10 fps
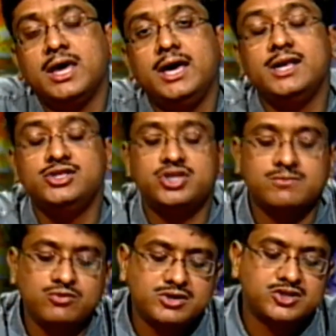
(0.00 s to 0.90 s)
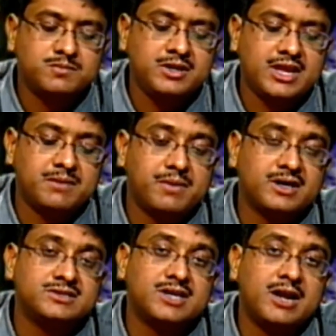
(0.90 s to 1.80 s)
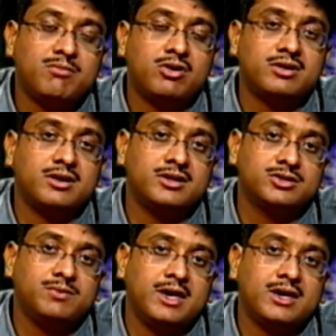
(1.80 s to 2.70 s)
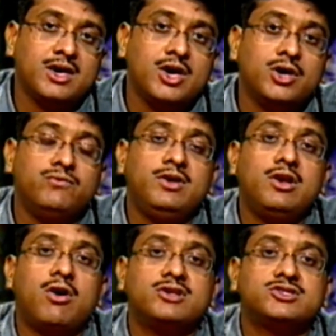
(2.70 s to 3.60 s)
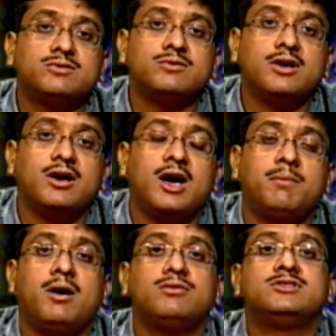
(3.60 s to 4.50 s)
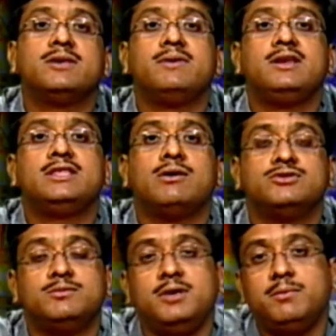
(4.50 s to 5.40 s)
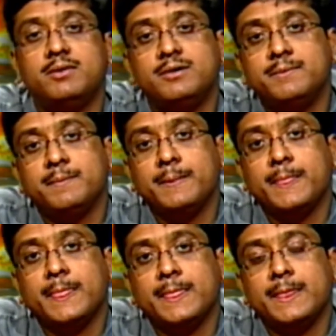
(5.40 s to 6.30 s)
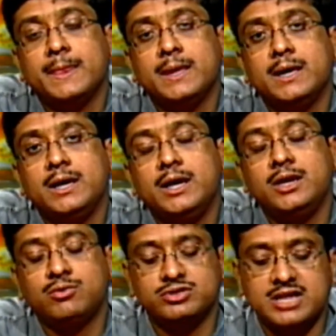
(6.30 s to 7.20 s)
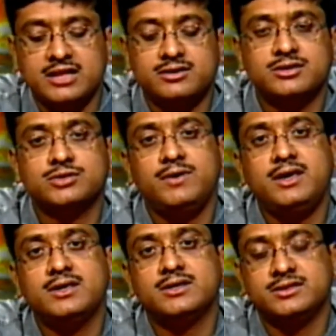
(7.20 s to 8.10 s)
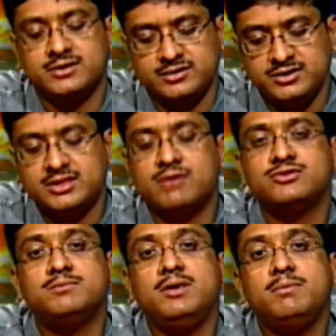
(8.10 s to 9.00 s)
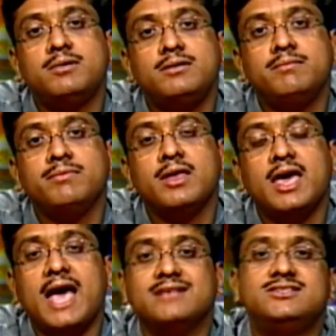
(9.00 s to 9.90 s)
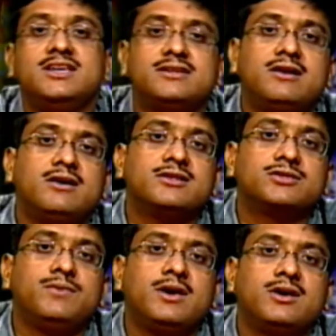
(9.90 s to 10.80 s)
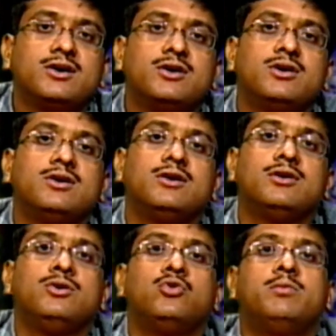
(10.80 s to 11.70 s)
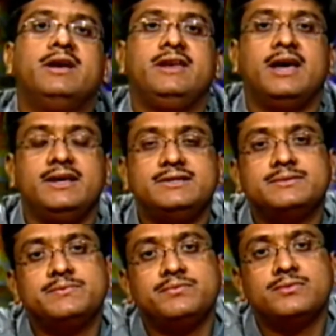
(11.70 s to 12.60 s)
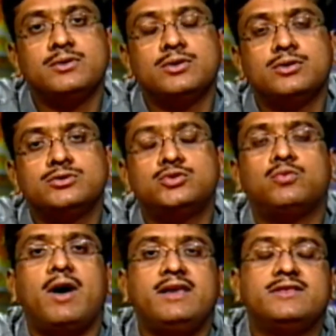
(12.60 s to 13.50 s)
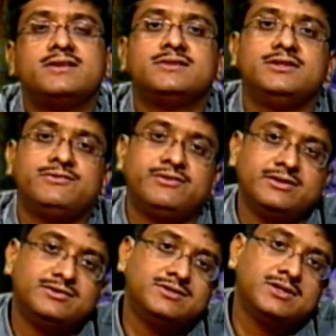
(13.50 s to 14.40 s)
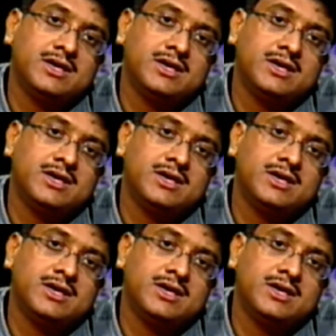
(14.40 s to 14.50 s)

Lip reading: In Jammu Kashmir and Pakistan border earthquake, we lost about 70,000 people. In Gujarat earthquake, 13,000 people, and Seattle earthquake, nobody died. So why there is a difference?